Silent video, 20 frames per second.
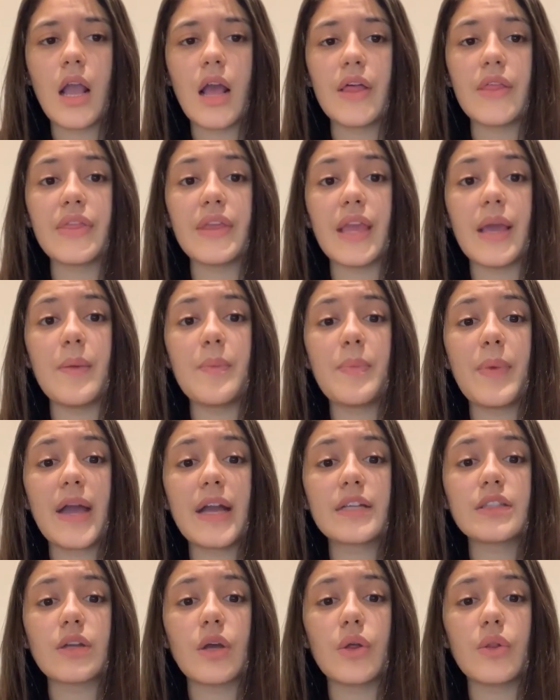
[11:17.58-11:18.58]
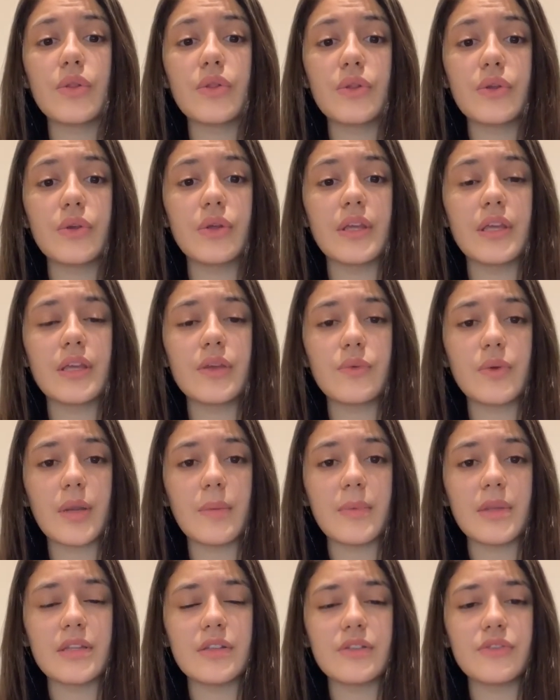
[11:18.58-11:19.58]
The impact on the
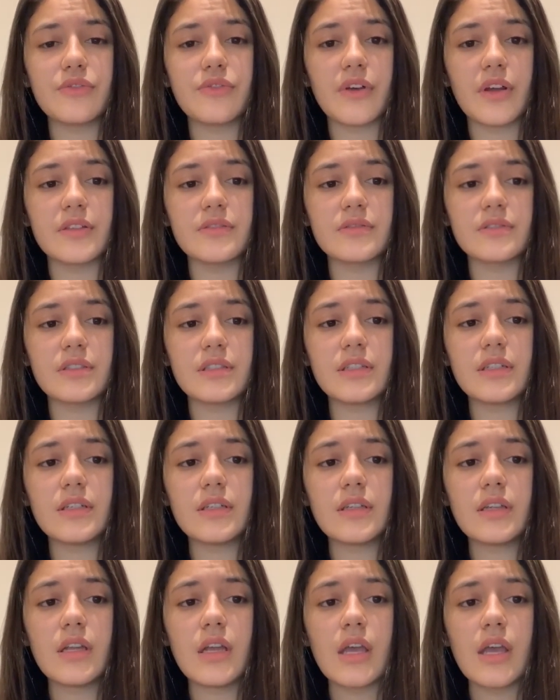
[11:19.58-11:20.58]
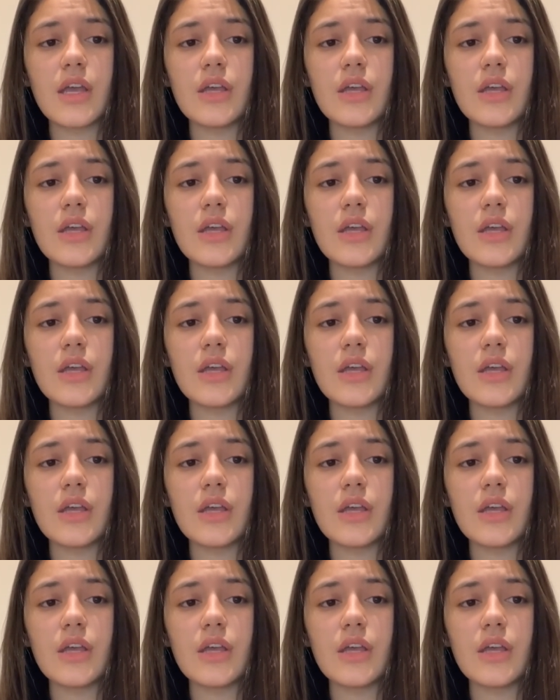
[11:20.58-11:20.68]
agreement funding.